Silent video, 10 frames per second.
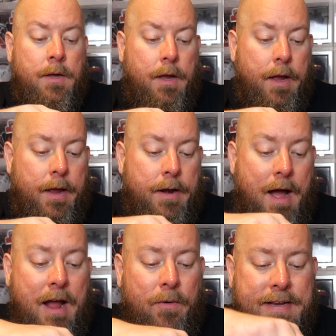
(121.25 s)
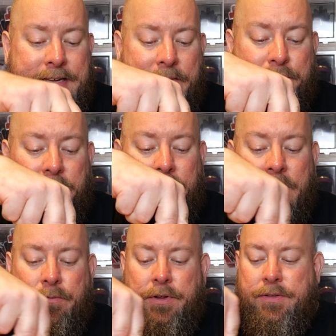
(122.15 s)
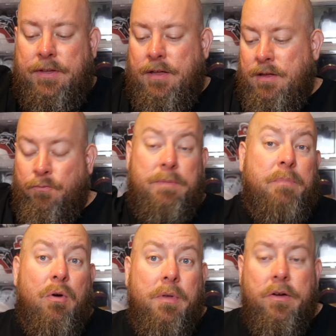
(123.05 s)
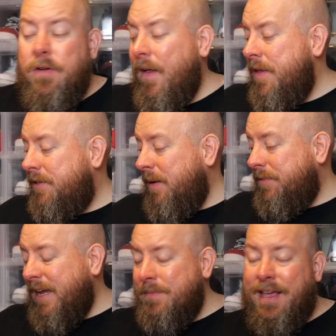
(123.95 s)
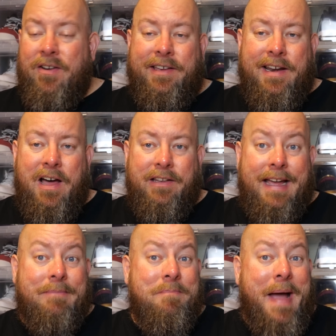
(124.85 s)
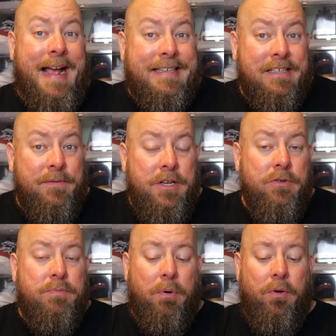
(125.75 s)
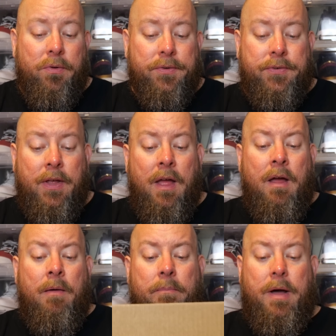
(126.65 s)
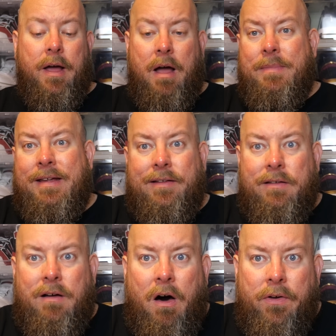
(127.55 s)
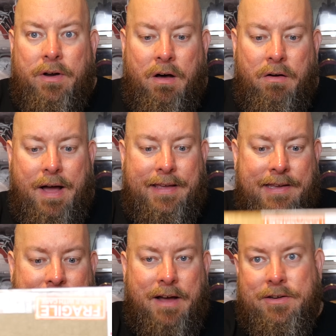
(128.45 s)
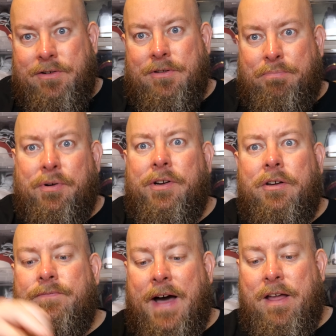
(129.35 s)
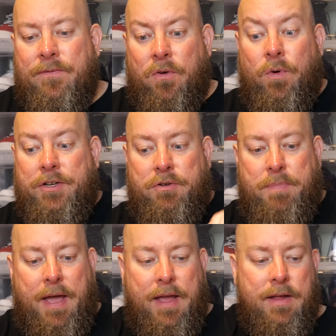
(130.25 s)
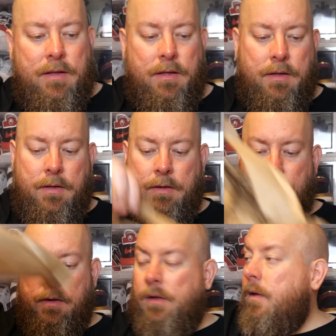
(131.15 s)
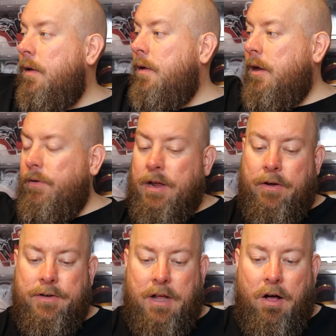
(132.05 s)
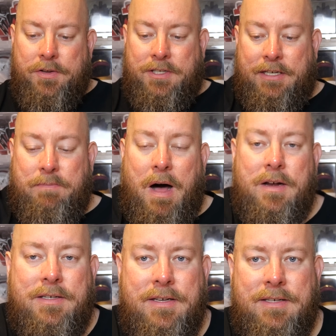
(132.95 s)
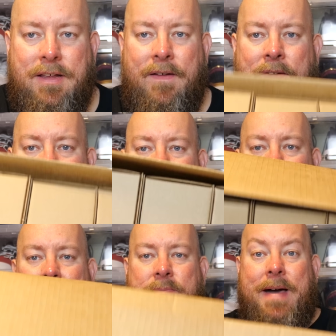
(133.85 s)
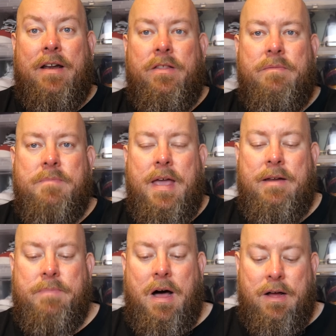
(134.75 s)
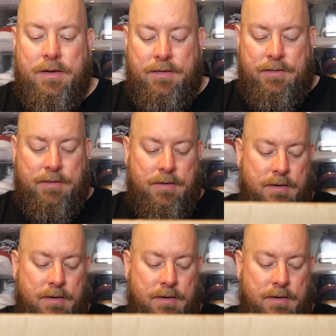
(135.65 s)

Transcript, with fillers: And I always have pretty good luck with with Boom Loot. Sometimes I don't get out like massive huge pulls, but I mean, all in all, I get out usually pretty good value for what you pay. Here we go, here's all six boxes. Get them out of the main box.